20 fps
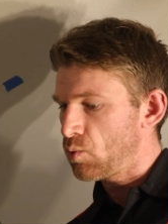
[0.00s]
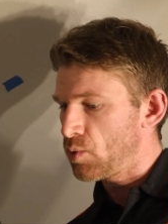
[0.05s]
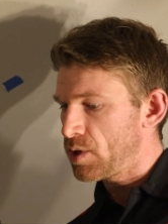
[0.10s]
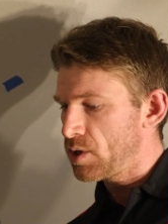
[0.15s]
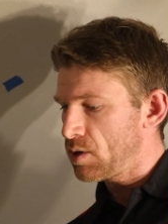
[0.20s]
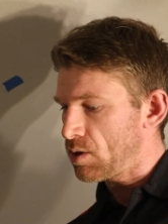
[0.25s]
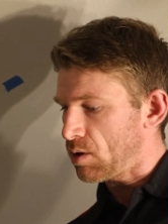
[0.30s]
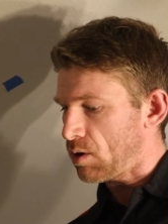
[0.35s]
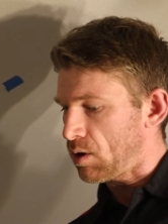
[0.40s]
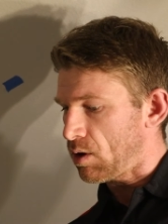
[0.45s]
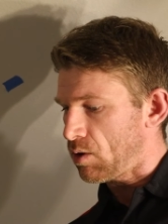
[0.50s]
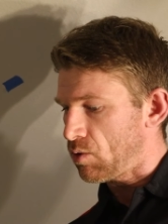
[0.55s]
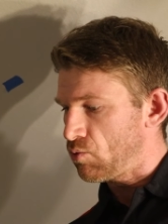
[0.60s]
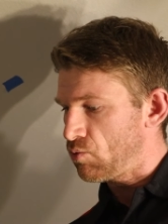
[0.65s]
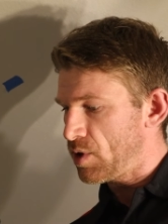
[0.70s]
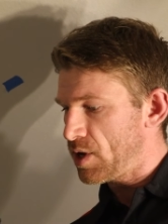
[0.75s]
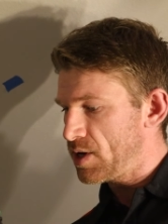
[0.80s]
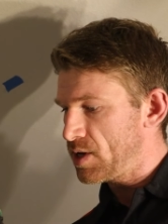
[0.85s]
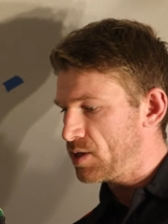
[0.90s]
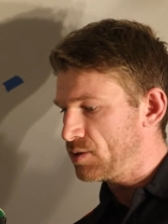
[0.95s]
We are
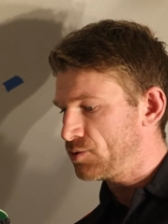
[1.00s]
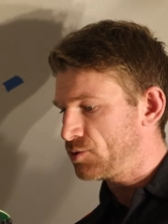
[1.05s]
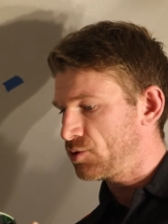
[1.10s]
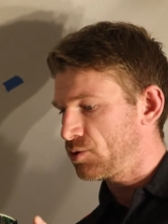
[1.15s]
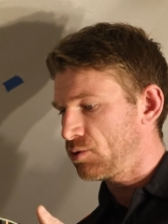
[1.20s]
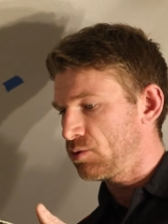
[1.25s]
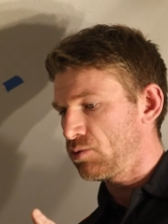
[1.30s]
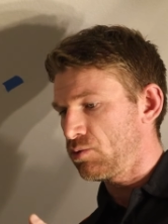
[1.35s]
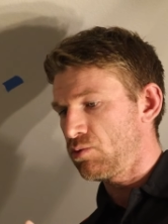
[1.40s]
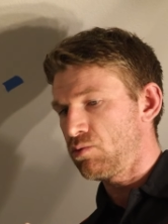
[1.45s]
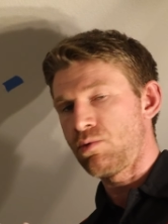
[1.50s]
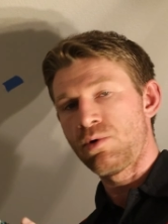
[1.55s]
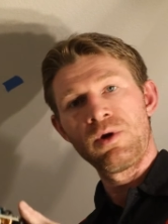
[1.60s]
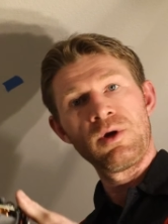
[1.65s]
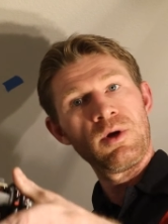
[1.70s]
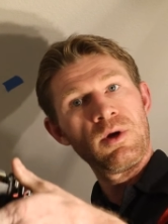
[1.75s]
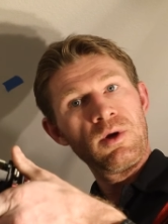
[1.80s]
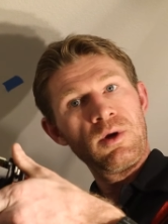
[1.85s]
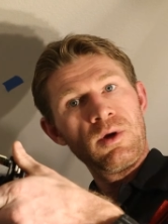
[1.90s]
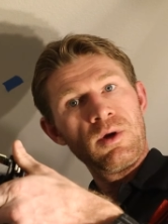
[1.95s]
ready to
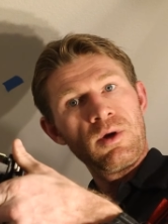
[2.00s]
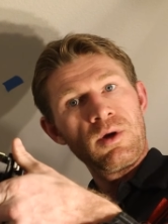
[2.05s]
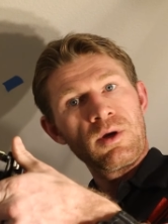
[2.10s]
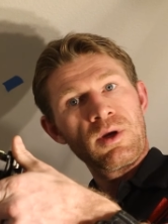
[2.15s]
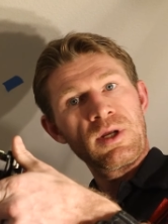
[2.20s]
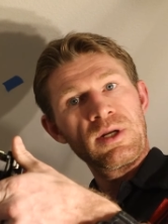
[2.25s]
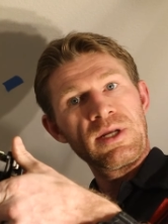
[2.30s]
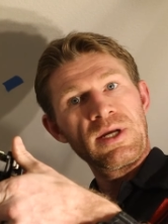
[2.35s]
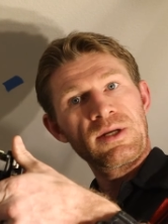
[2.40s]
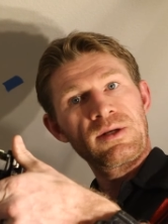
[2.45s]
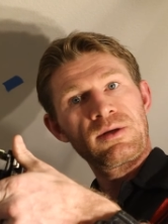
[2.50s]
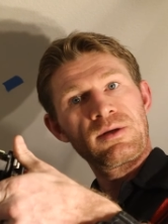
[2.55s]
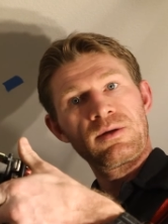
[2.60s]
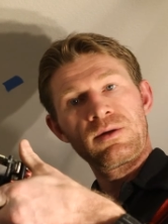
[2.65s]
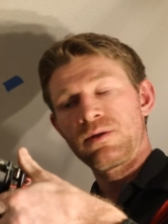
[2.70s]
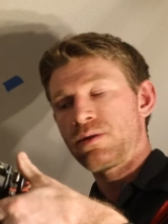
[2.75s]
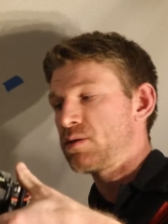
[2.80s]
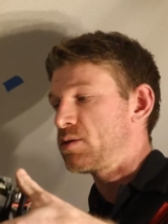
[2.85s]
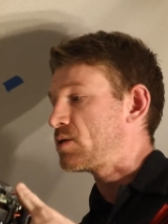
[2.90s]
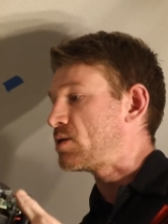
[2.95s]

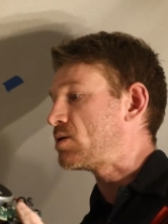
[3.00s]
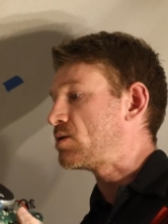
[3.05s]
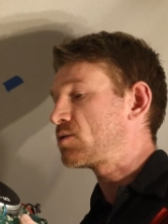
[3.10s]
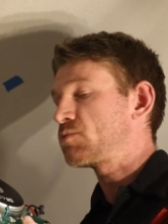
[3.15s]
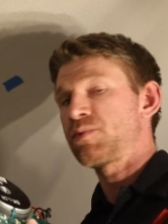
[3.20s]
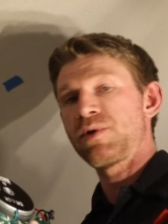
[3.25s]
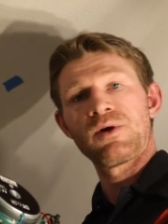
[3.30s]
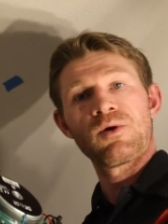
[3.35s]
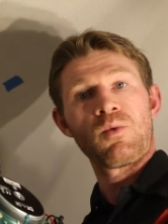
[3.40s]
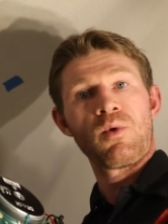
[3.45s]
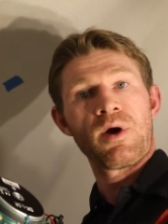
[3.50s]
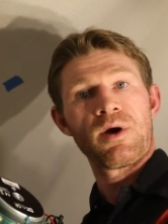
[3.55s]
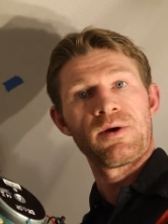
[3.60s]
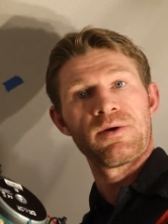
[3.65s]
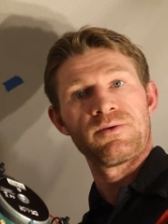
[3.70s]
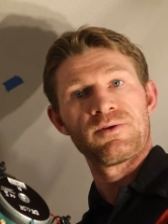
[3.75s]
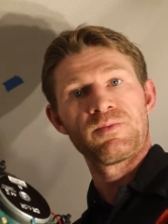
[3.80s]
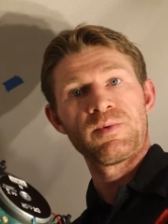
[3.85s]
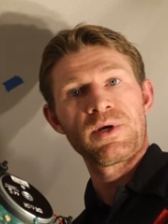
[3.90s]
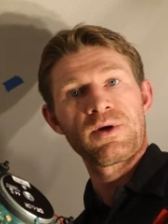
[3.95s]
connect the speaker
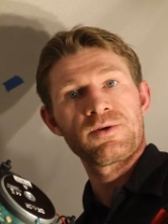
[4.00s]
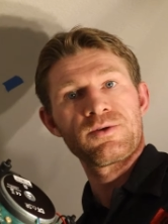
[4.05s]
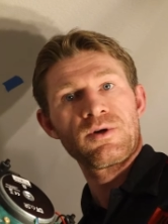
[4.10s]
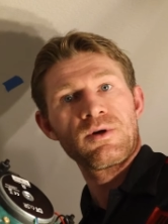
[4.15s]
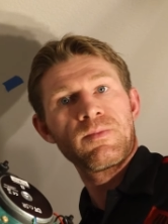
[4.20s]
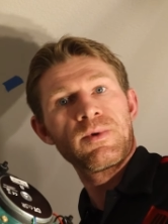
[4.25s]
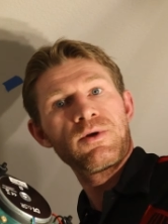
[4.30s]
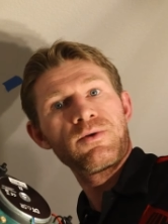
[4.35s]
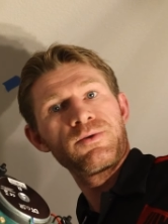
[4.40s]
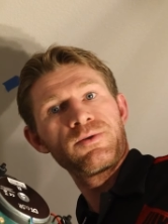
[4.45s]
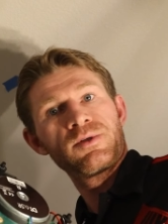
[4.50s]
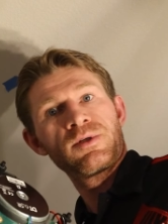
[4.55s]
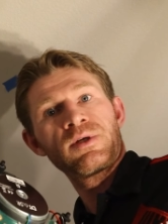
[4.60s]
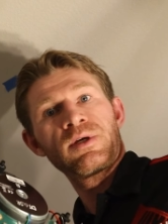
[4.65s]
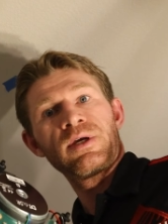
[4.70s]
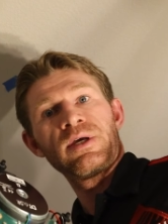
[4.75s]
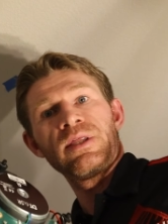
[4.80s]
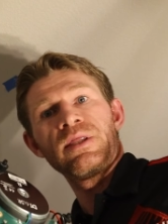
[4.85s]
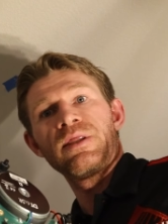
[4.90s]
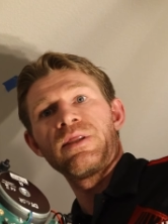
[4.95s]
wire to the speaker
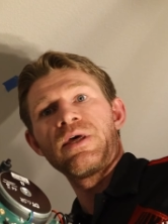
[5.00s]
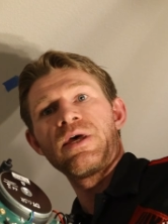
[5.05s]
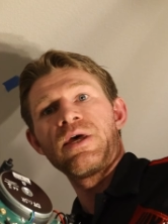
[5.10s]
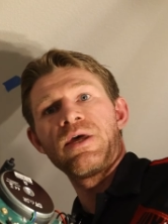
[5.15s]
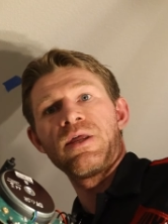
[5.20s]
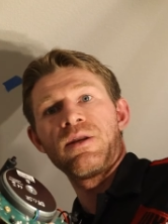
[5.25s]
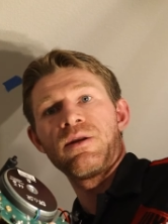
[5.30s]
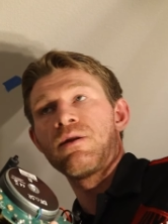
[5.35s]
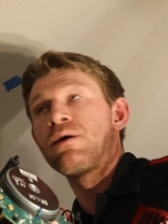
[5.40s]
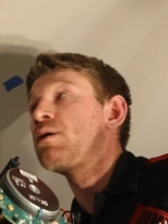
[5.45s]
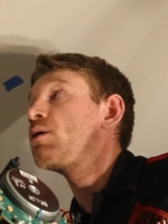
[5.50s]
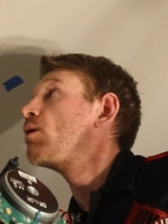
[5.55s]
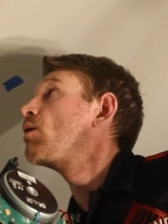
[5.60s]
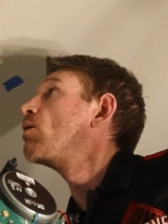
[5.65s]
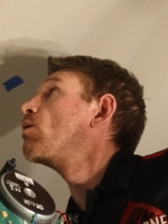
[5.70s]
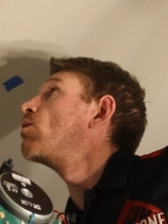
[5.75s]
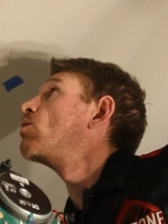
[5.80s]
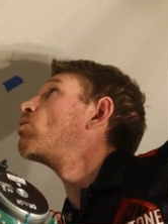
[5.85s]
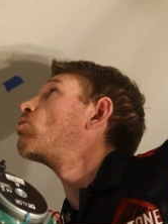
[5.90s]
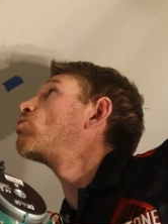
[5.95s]
terminals and then
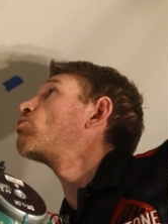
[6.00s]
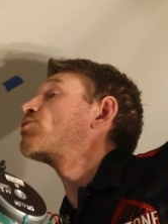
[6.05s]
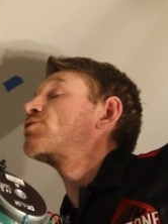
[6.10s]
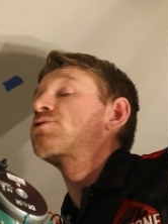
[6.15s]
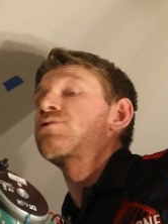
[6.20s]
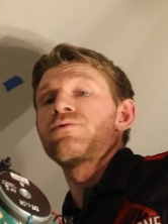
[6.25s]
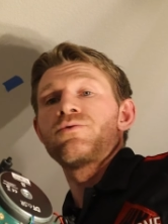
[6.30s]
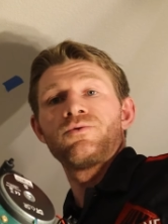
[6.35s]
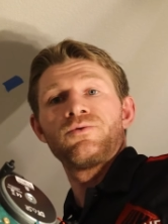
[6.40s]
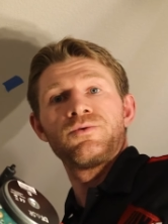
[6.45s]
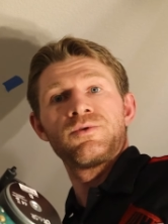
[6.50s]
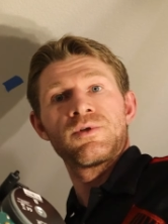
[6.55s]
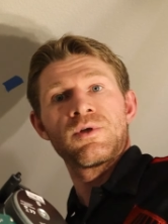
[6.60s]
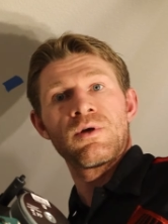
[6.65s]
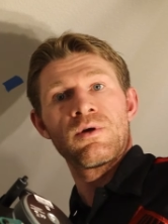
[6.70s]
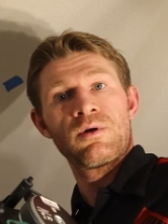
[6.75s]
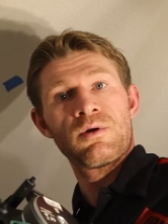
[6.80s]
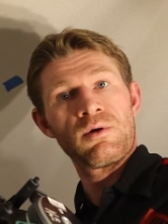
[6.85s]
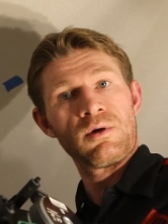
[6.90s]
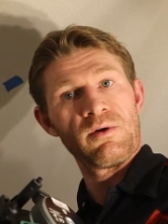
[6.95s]
we'll use
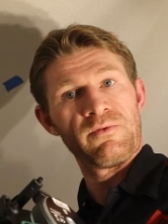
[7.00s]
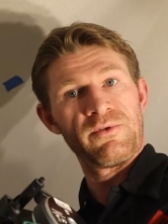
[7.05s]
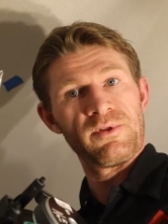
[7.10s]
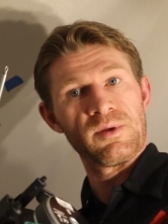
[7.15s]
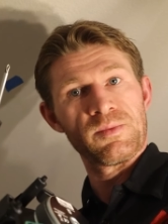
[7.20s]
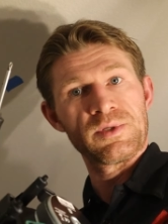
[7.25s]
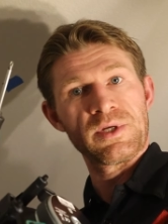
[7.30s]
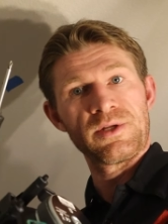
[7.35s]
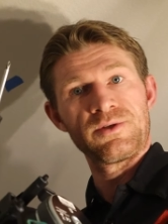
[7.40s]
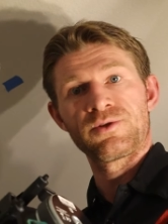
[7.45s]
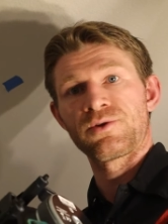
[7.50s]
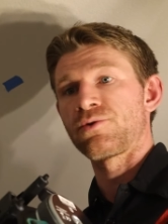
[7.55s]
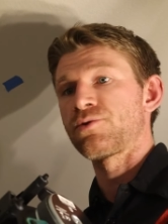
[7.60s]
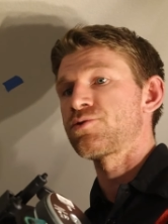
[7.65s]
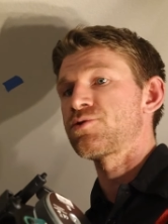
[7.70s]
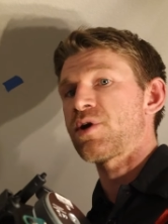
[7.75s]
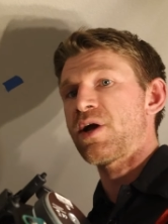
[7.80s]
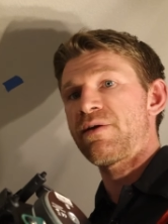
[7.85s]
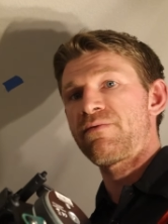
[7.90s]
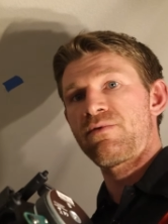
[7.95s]
our Phillips head
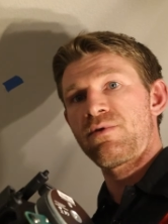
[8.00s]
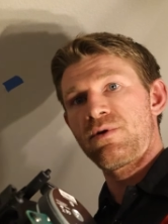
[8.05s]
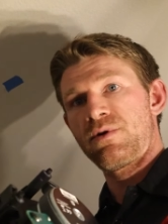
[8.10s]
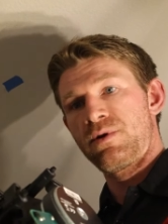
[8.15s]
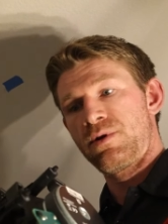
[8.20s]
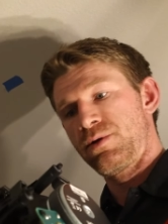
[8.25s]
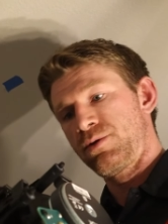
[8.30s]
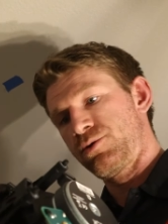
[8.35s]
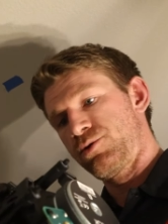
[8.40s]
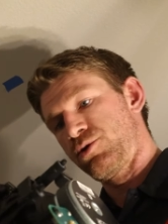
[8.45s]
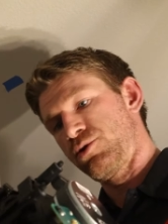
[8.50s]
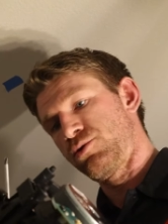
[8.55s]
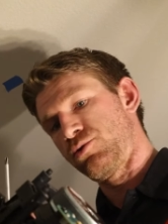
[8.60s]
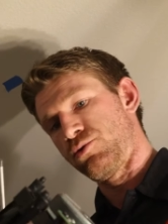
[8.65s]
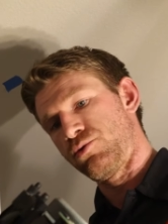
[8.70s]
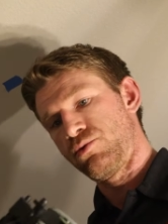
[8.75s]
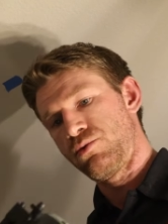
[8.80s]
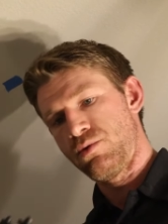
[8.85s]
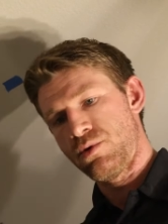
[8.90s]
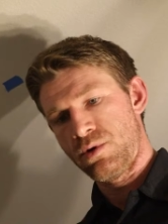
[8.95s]
screwdriver
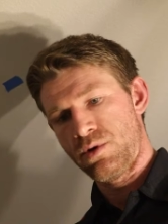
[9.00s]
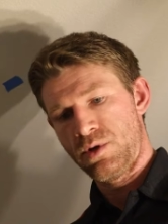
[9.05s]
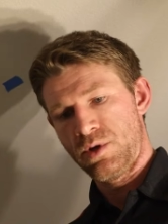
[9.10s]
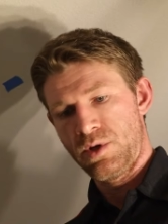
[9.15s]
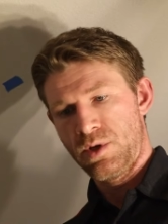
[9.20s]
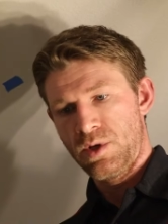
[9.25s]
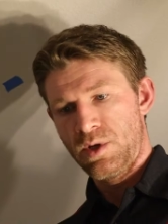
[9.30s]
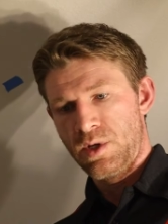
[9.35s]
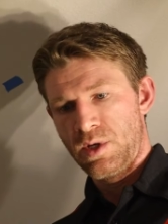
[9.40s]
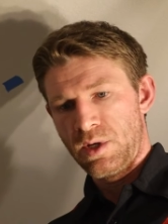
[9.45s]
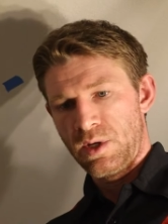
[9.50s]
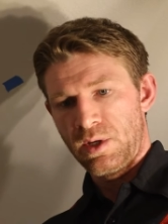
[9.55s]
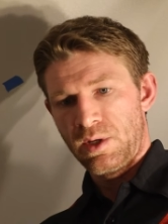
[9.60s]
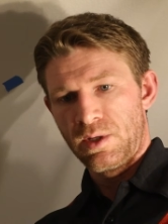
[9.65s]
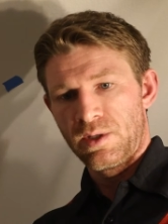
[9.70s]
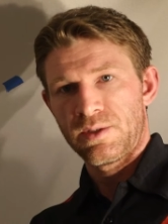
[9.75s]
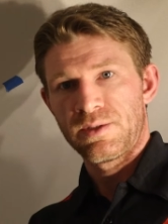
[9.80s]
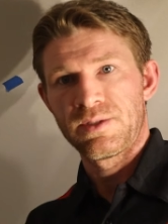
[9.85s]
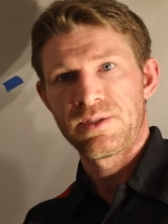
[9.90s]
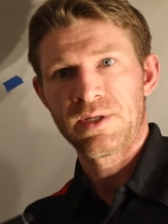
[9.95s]
to
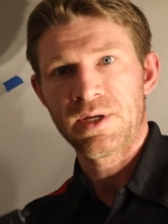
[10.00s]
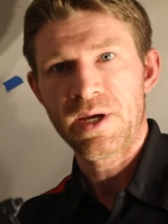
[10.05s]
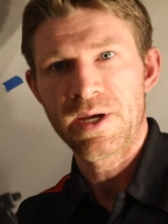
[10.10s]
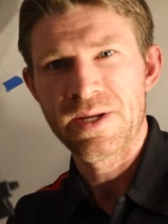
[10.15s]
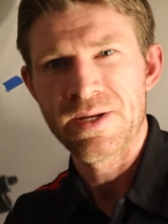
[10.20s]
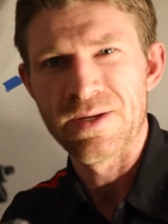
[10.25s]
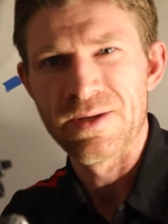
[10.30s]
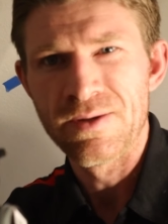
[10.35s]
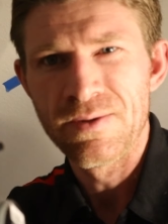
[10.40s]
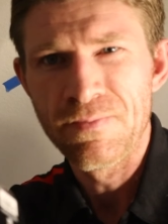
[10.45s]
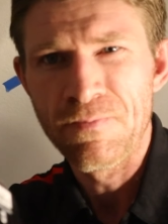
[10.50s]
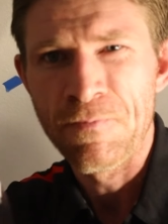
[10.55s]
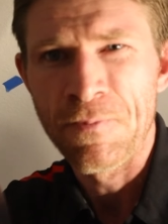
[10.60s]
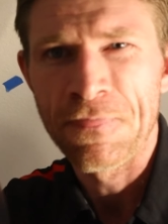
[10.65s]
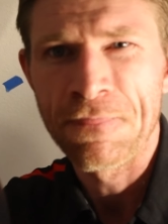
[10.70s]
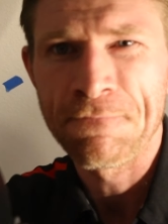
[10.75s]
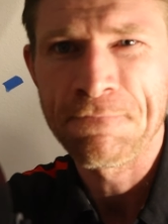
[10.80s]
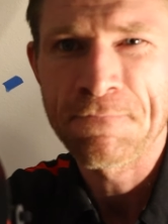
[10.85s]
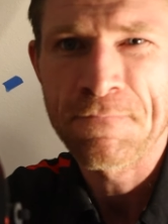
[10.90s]
tighten